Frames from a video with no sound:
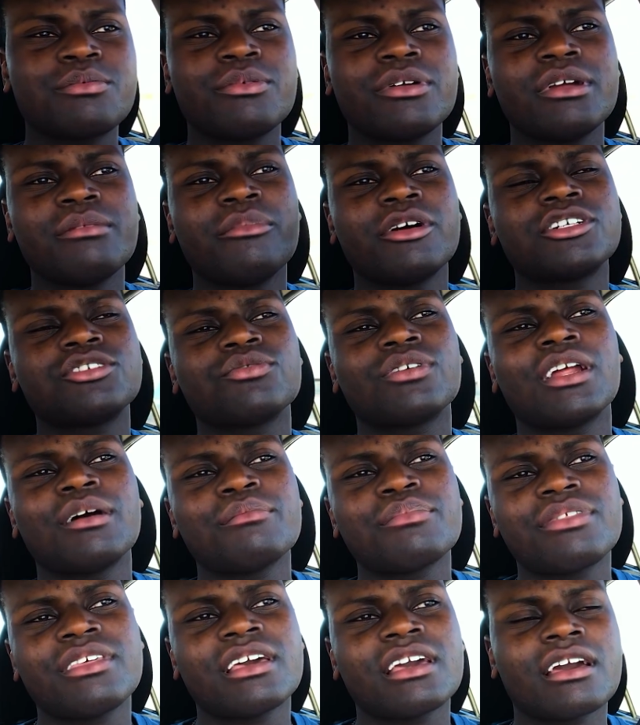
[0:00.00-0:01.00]
So that's pretty
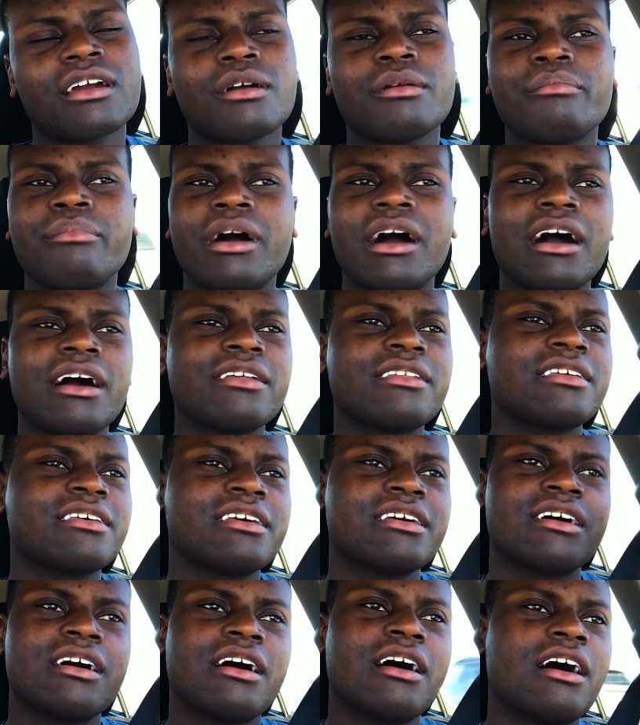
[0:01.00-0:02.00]
much what I'm thinking
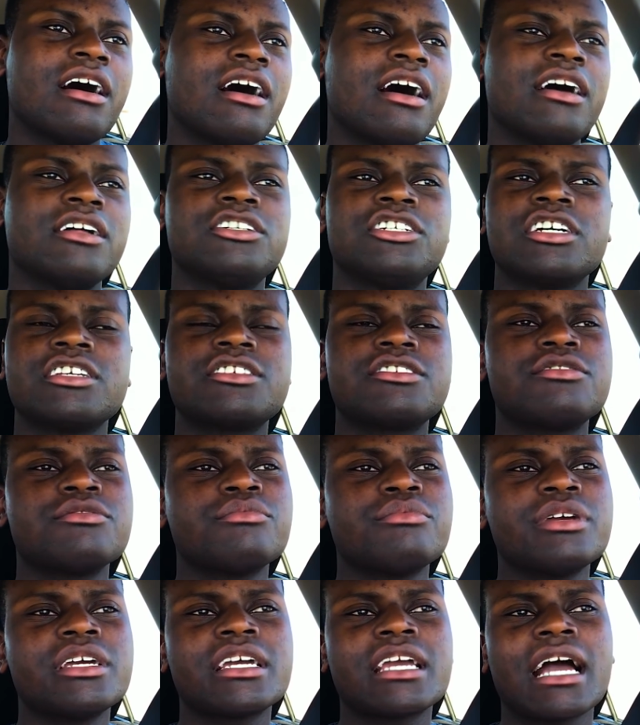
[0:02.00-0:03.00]
about.
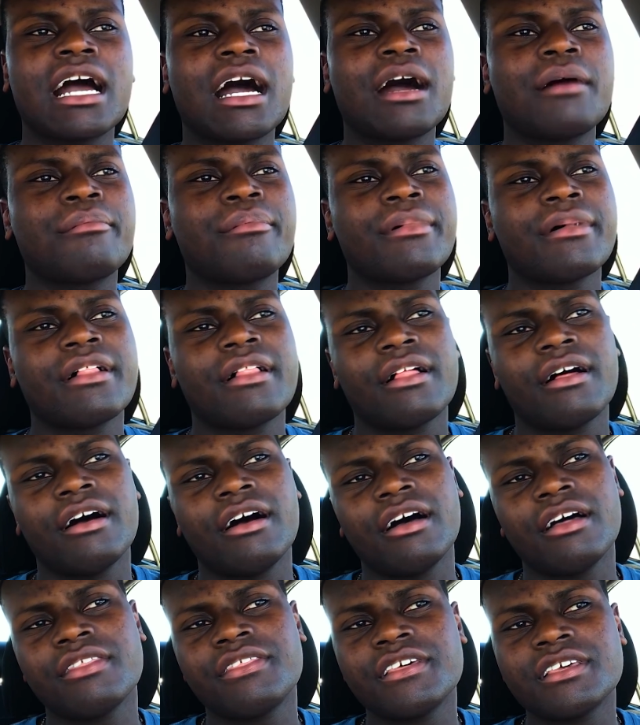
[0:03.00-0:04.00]
Just to recap,
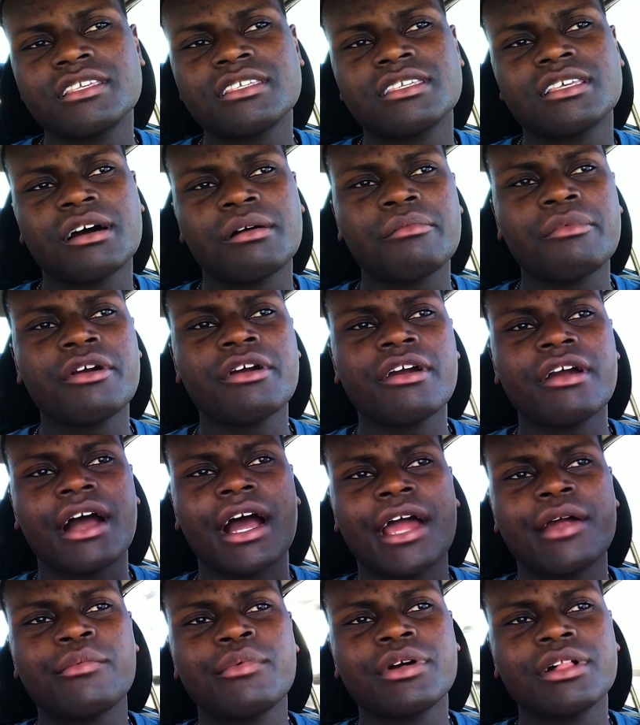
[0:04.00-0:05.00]
this
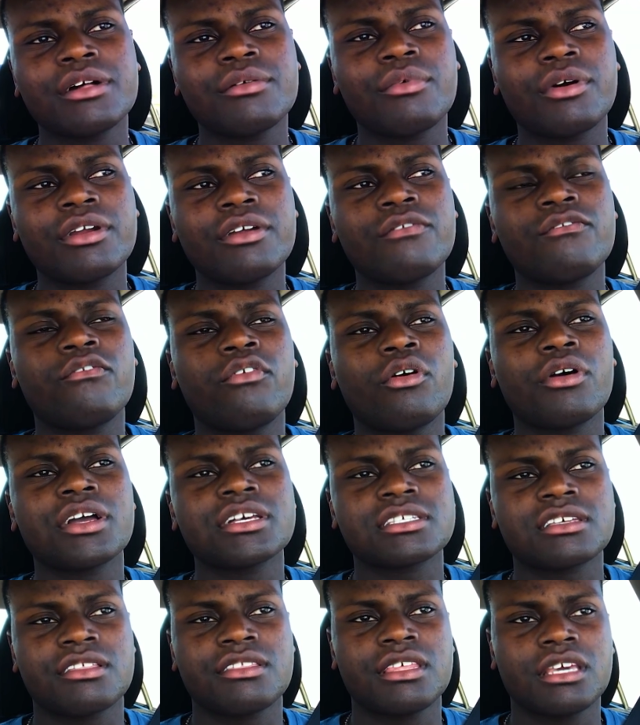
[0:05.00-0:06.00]
summer I really want
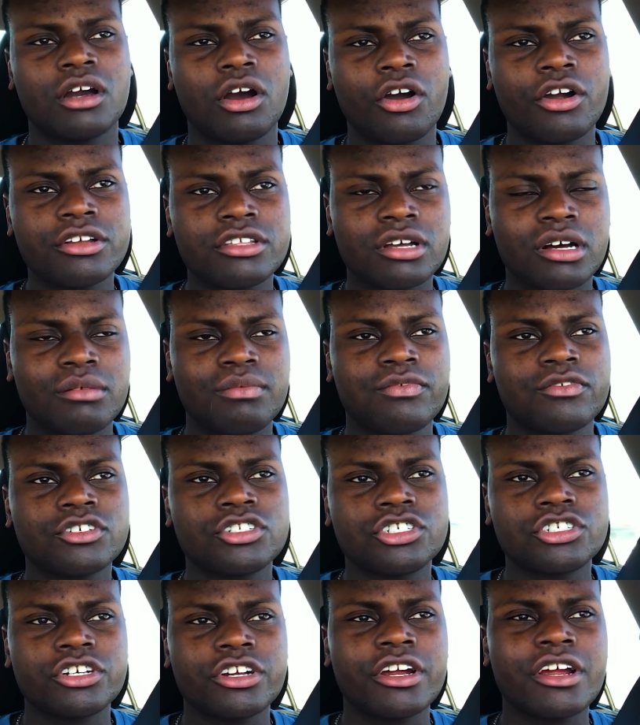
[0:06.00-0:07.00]
to focus on the
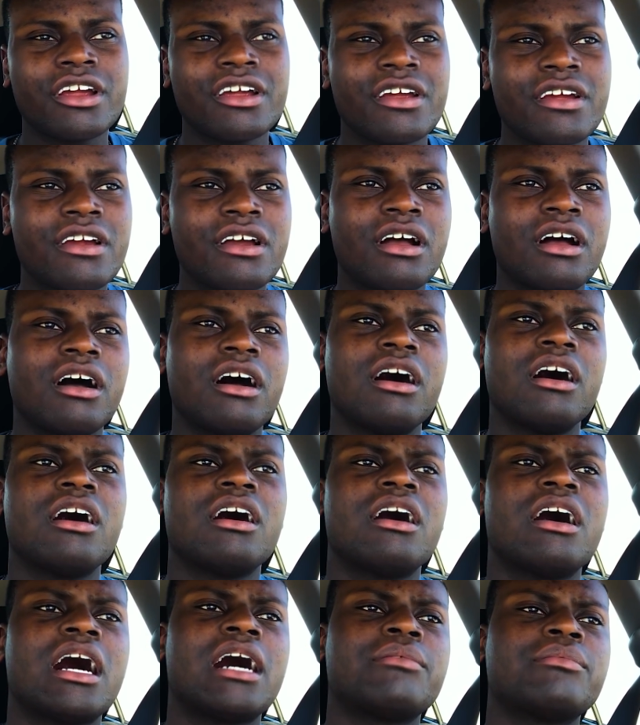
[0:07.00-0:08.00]
hardtop for sure.
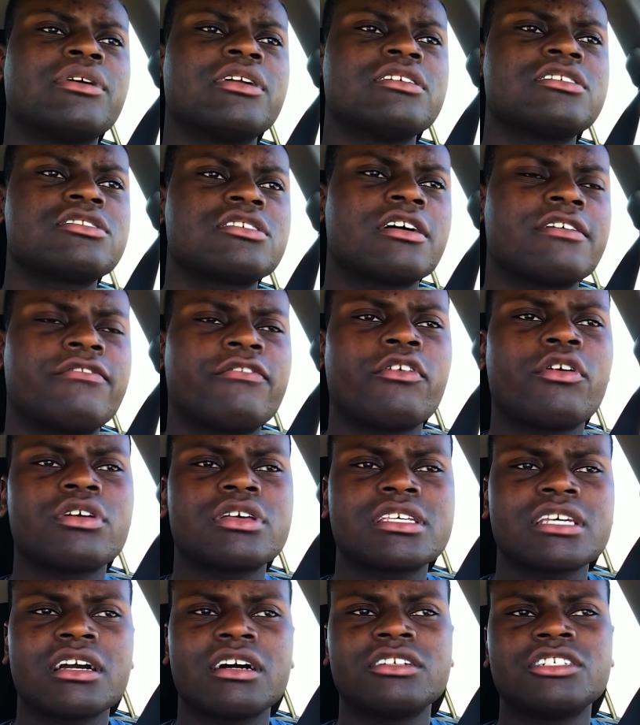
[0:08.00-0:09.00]
I'm going to
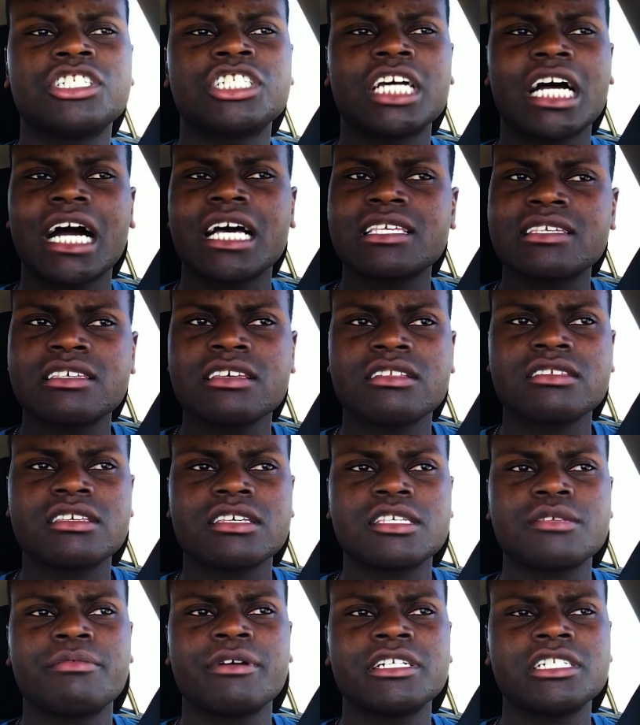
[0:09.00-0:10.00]
start focusing on
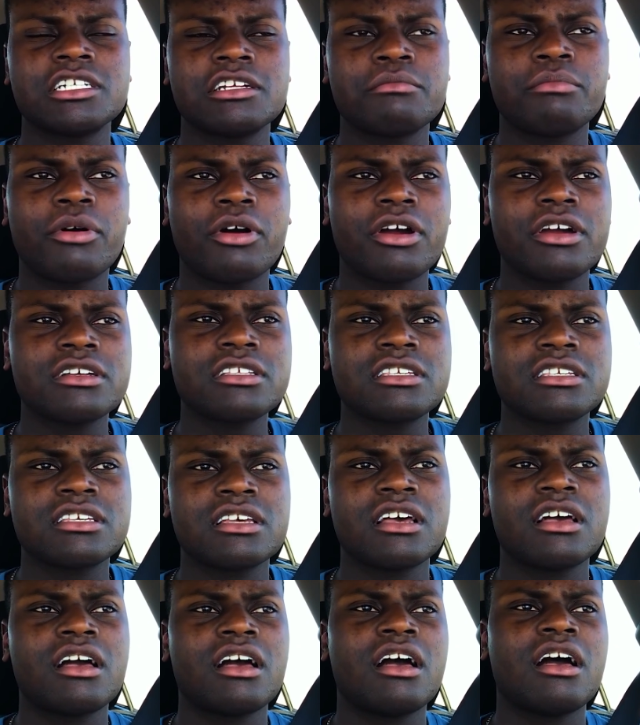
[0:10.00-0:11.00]
chassis and suspension
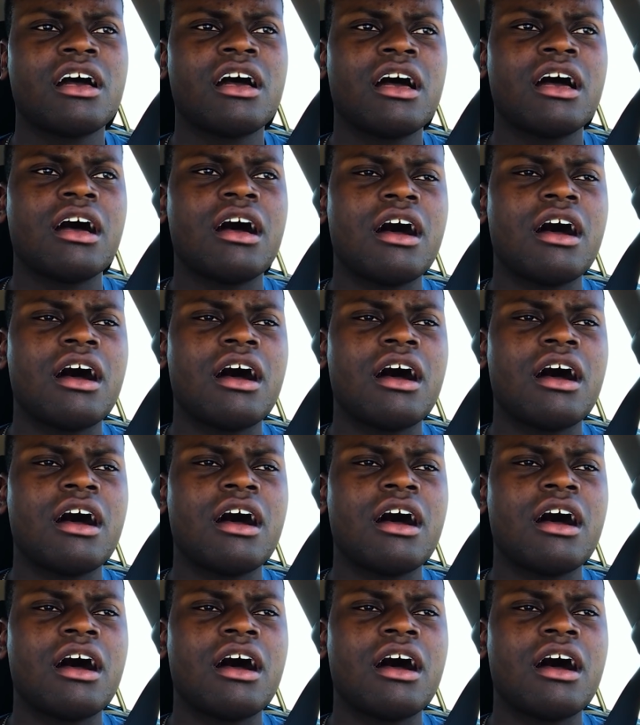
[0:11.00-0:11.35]
parts.